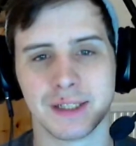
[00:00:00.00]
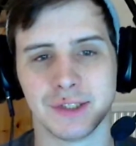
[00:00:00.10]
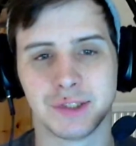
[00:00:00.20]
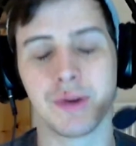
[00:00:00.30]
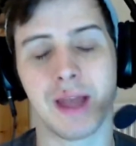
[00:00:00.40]

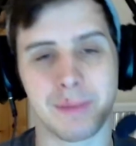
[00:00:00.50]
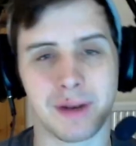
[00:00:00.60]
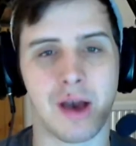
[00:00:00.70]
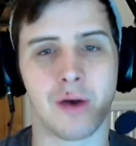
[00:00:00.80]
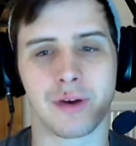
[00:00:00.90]
Do let me
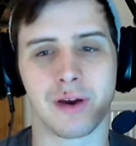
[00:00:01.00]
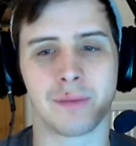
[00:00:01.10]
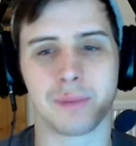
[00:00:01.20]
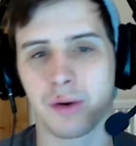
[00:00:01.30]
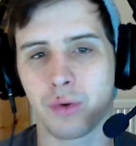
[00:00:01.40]
know, okay?
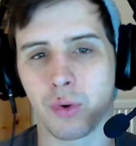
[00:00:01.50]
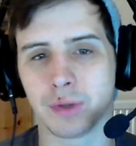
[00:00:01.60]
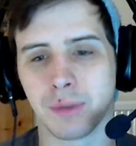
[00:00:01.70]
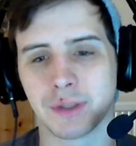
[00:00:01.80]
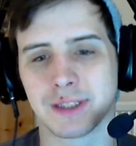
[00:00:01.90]
But of course,
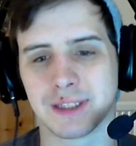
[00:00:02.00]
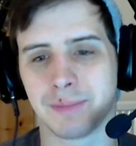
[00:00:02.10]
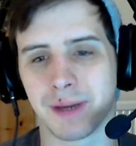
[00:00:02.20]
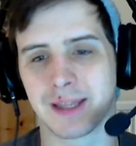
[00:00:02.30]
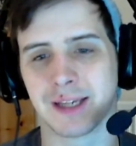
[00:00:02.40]
Monster is the
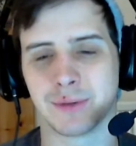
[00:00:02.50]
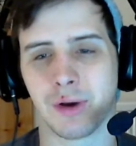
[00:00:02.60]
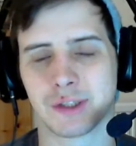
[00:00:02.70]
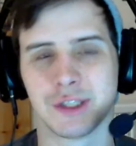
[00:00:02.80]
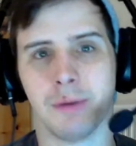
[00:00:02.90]
big thing as
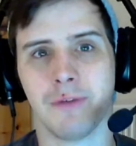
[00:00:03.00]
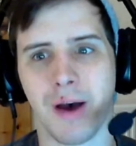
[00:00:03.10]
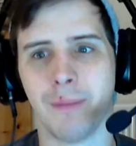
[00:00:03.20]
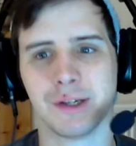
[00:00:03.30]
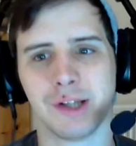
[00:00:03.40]
well. Because my
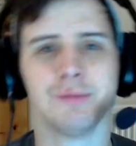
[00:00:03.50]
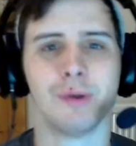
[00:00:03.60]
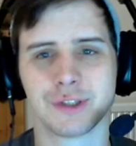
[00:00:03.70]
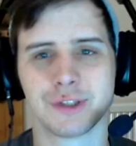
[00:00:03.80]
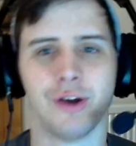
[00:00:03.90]
fanbase loves
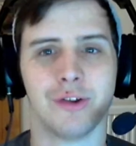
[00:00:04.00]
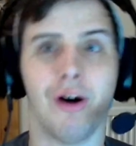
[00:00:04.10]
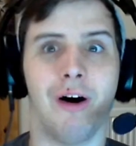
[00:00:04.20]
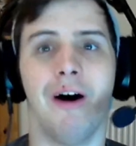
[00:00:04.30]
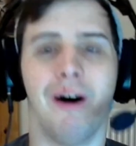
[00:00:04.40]
Monster Hunter.
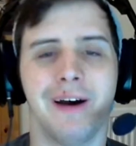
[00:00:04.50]
Oh.